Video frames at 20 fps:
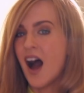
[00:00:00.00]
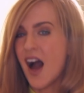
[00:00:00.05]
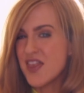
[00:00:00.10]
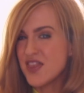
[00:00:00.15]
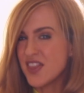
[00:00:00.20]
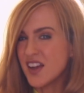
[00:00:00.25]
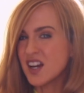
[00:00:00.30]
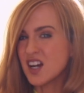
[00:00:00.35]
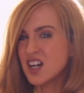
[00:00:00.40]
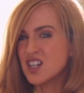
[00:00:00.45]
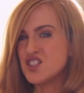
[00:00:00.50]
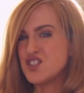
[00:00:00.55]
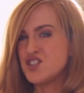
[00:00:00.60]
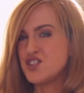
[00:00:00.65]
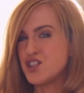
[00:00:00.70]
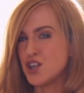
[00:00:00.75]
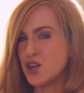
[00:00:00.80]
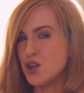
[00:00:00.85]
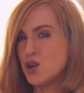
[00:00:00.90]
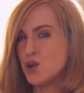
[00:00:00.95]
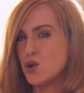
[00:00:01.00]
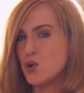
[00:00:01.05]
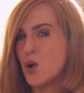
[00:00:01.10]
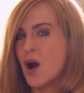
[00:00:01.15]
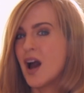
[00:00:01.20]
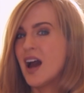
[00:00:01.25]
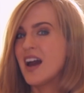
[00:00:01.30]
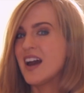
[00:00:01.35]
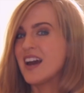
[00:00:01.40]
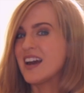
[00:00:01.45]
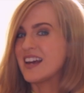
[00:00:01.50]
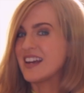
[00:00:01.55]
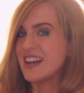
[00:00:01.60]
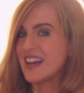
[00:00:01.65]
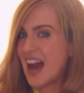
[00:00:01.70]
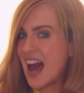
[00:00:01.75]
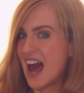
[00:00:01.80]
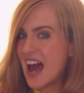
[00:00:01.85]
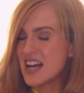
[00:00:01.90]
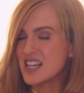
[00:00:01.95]
I think I do
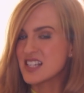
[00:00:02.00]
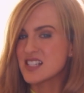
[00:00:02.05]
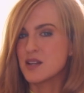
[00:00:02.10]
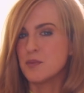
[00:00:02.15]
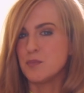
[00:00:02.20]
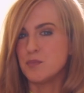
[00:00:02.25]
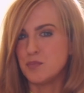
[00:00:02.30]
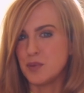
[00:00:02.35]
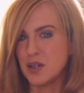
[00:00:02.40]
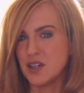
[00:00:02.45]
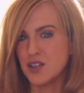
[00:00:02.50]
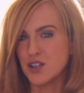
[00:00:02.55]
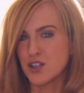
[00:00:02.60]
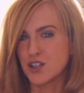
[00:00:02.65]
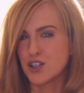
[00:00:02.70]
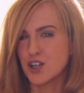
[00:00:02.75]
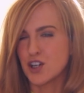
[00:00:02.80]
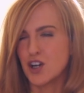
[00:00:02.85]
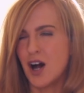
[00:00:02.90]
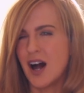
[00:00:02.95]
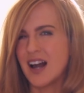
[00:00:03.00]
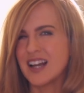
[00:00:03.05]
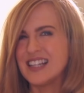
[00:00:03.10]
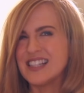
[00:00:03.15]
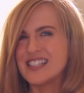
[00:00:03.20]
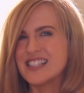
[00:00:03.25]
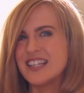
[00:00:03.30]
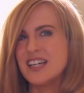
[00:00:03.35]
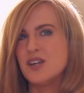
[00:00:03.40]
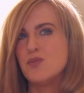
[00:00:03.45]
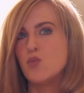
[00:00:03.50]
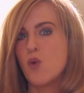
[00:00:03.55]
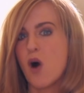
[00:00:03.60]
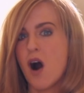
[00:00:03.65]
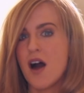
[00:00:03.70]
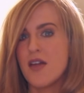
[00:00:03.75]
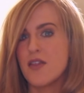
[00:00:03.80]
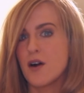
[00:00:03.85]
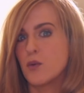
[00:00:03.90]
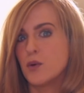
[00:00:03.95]
get Beer Girl. I can see
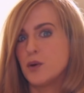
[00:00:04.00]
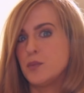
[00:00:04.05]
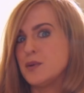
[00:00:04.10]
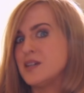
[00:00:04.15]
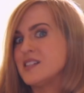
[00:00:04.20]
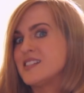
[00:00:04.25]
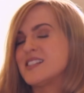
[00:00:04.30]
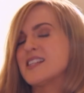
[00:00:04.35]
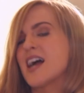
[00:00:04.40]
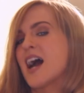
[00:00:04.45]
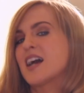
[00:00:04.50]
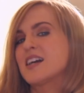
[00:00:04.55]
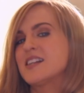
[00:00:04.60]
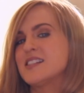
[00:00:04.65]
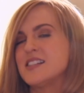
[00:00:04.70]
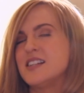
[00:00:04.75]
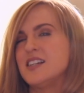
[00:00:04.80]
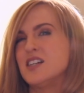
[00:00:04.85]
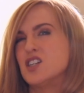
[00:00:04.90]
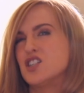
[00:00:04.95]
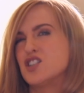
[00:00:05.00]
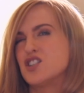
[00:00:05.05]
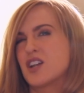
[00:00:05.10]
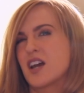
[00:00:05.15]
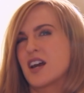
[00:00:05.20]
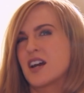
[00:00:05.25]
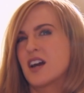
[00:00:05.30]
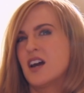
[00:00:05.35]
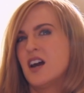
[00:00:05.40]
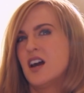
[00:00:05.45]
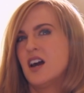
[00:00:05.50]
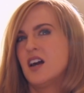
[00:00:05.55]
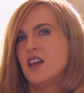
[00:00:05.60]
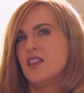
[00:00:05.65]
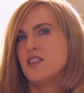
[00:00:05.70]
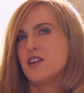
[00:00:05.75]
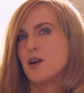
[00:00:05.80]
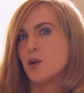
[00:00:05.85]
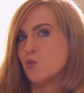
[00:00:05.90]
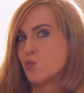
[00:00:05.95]
why that would be sexy under like
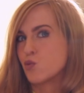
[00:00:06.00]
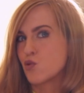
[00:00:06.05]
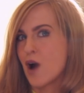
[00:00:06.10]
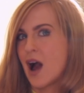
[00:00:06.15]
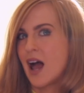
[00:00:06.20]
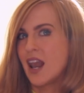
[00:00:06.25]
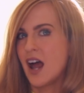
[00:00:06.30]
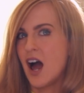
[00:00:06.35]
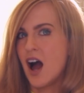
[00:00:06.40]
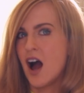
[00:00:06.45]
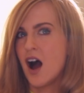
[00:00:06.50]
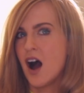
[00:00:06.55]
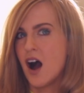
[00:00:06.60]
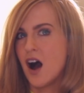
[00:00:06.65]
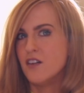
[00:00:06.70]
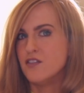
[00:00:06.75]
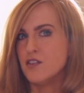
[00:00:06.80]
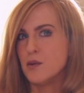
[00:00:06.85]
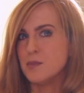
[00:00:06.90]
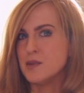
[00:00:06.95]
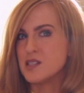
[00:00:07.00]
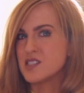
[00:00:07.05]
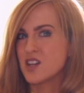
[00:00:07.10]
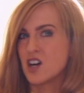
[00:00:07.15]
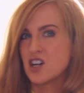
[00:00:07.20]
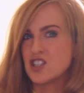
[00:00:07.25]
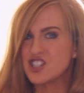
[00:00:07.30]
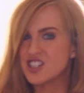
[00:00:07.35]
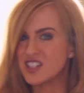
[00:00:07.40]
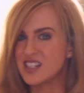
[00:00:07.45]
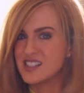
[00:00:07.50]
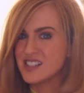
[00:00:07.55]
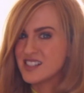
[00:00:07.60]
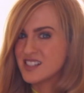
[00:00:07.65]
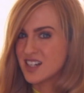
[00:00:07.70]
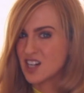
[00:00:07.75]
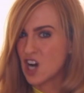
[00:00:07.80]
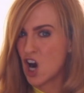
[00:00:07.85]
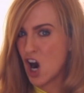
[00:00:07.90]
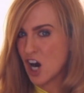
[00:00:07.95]
the umbrella of a
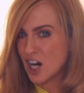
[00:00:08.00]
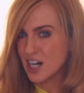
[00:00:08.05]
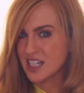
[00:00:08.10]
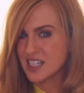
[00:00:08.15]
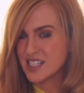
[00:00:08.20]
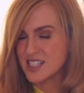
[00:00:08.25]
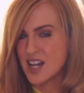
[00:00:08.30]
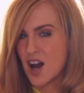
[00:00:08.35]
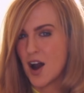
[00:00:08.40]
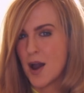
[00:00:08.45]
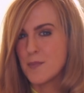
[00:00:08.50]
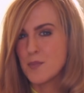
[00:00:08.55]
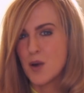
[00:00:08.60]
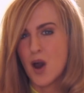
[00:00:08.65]
misogynistic archetype.